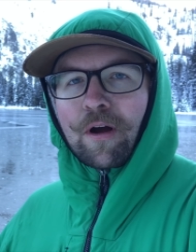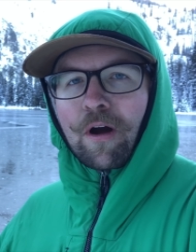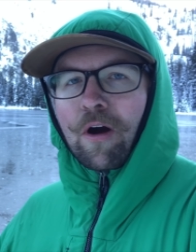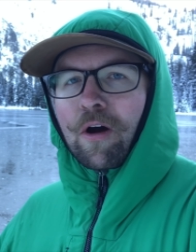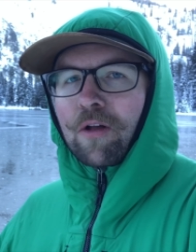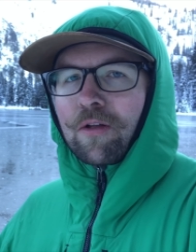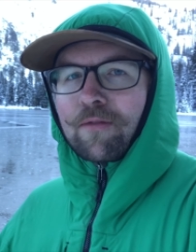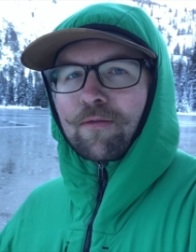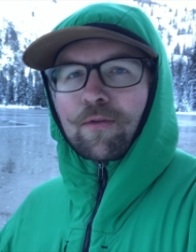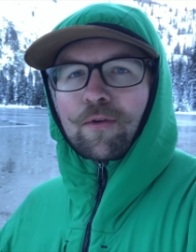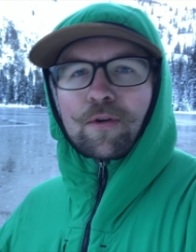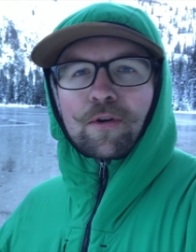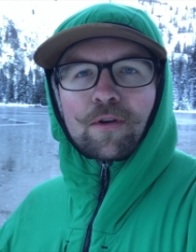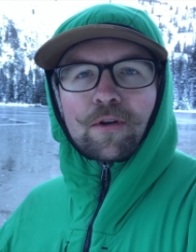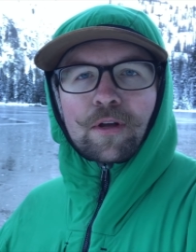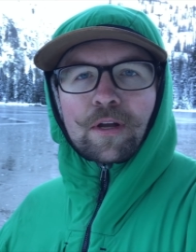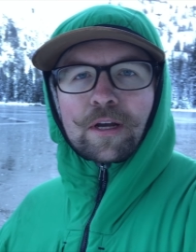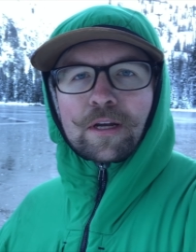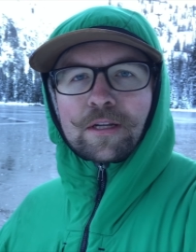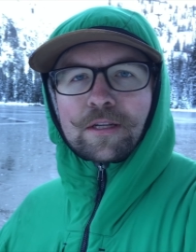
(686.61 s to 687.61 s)
olive
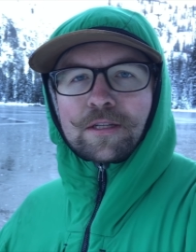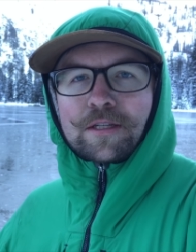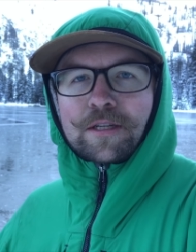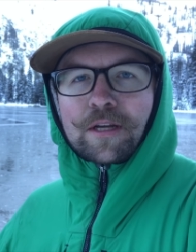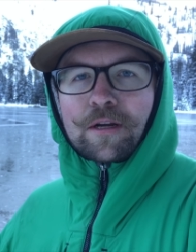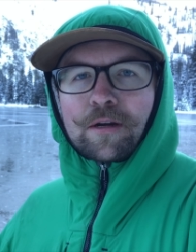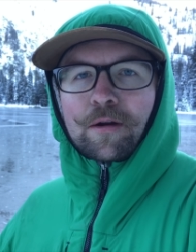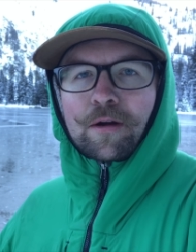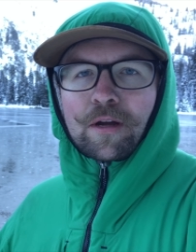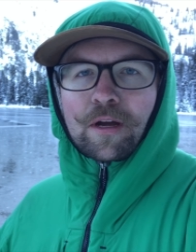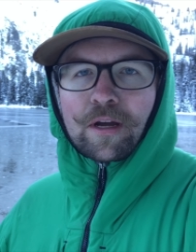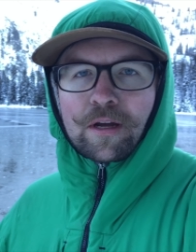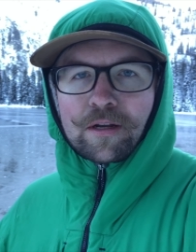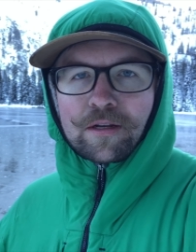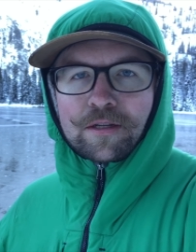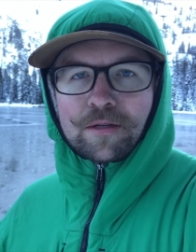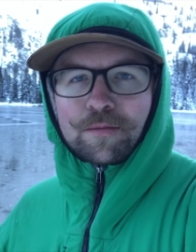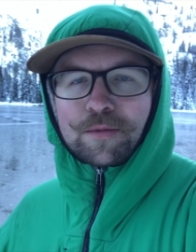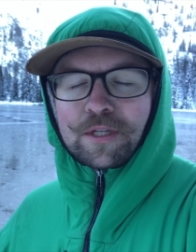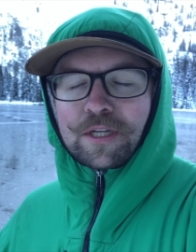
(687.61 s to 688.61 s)
oil and so and
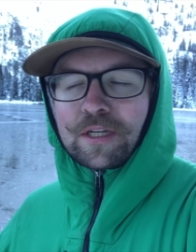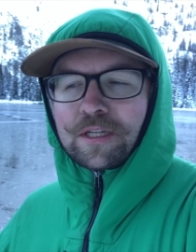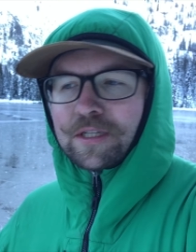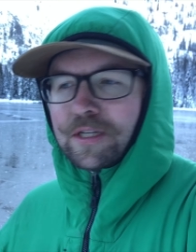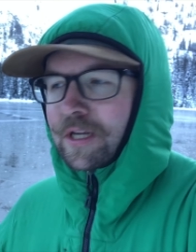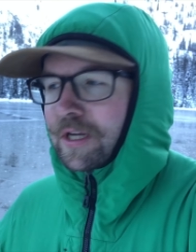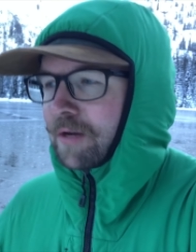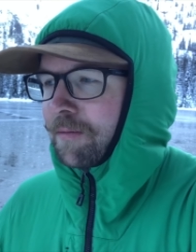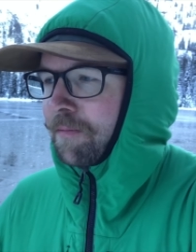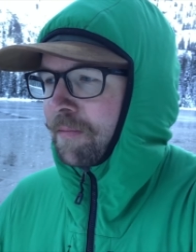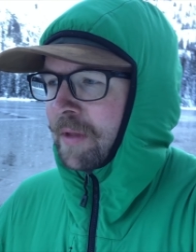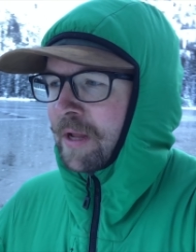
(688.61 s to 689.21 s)
some seasoning